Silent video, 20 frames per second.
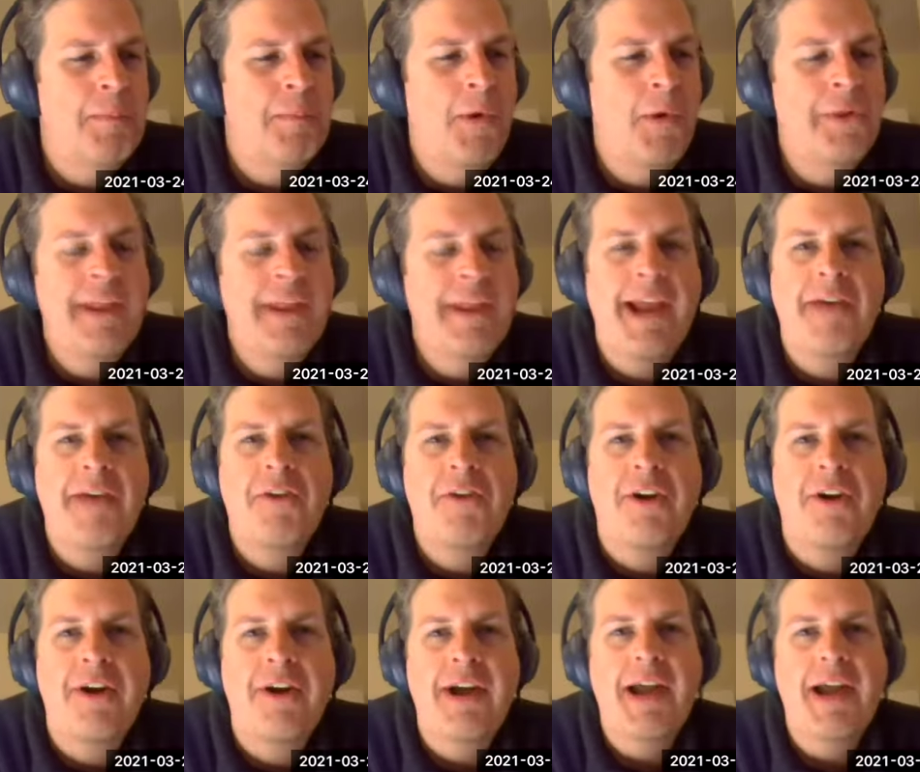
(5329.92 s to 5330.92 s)
More than
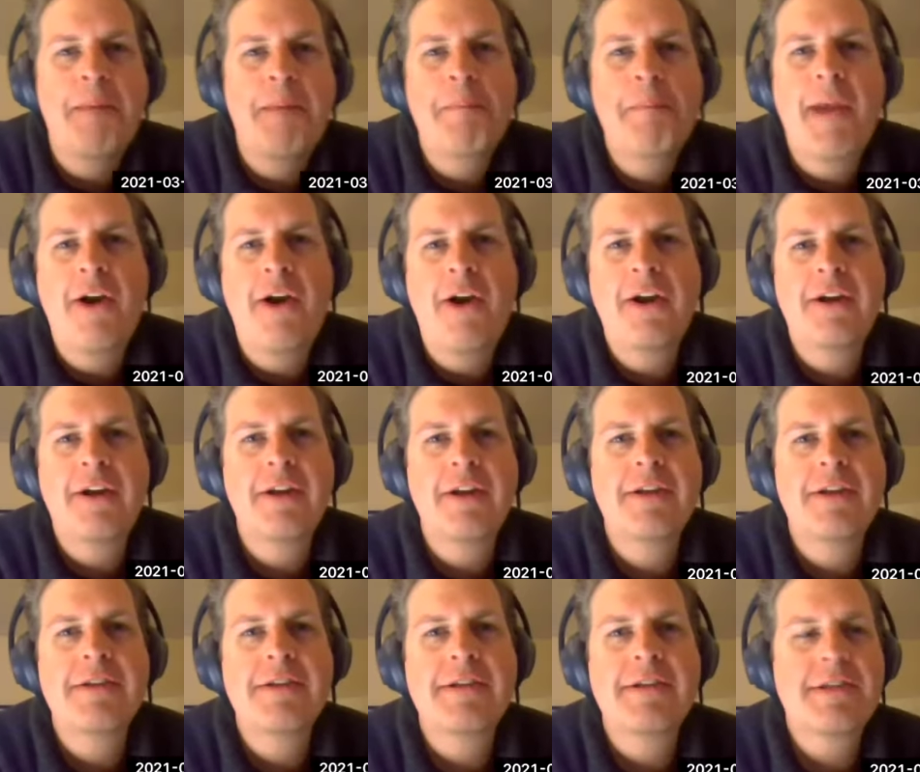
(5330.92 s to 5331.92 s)
ever,
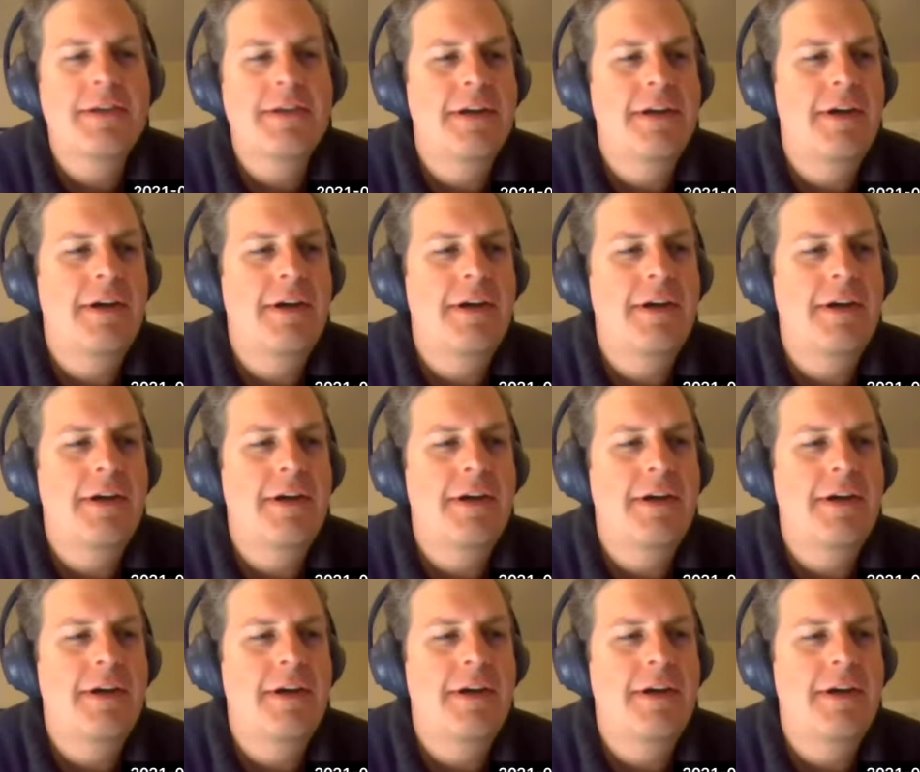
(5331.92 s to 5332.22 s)
Americans